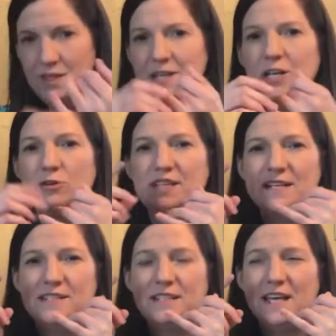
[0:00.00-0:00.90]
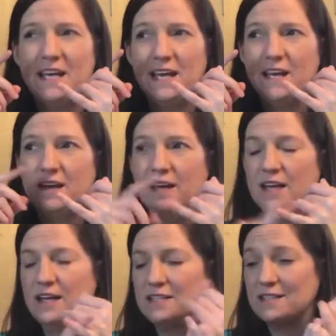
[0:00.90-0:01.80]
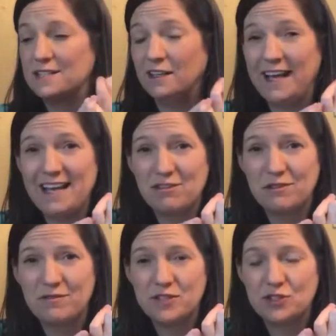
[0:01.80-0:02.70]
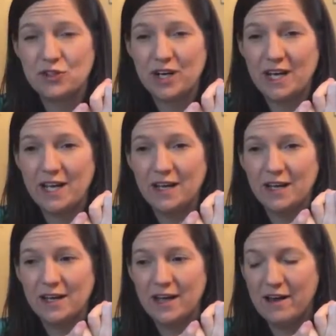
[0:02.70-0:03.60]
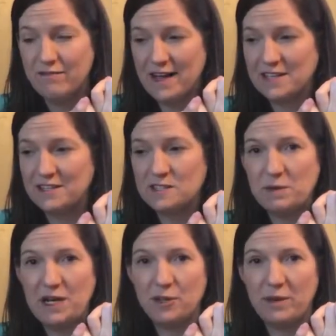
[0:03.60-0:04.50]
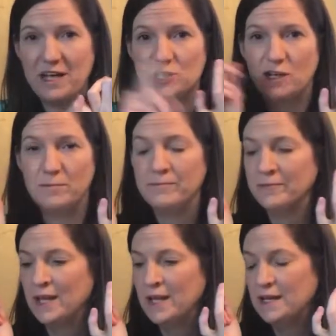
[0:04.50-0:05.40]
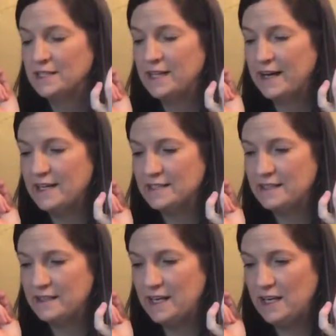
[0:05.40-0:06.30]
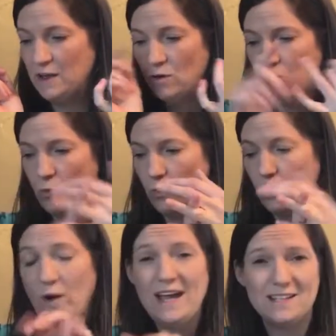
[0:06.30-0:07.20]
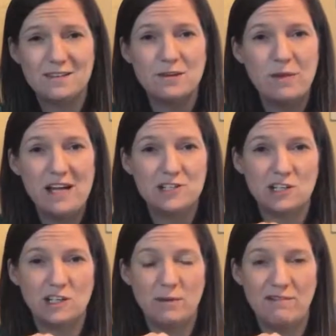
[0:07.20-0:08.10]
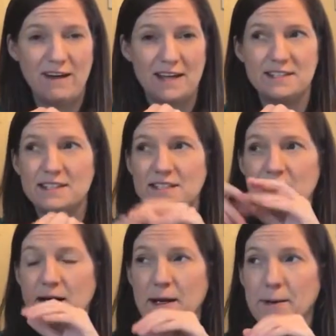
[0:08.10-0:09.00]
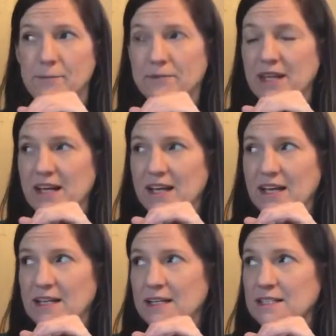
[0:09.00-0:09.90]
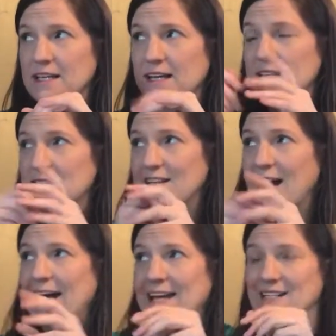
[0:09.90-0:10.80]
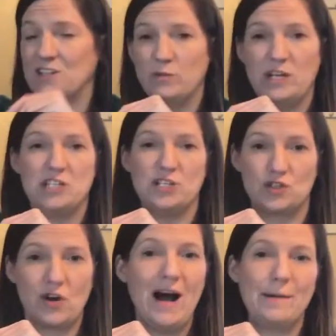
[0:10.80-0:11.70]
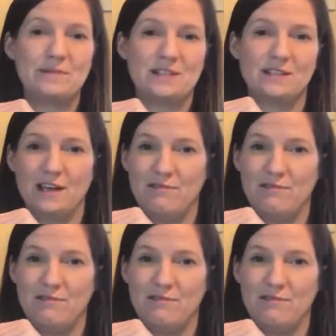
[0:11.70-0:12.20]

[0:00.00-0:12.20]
You know, does the length of the string affect the speed of the pendulum? Does the weight of the pendulum affect it? Does the height in which it's dropped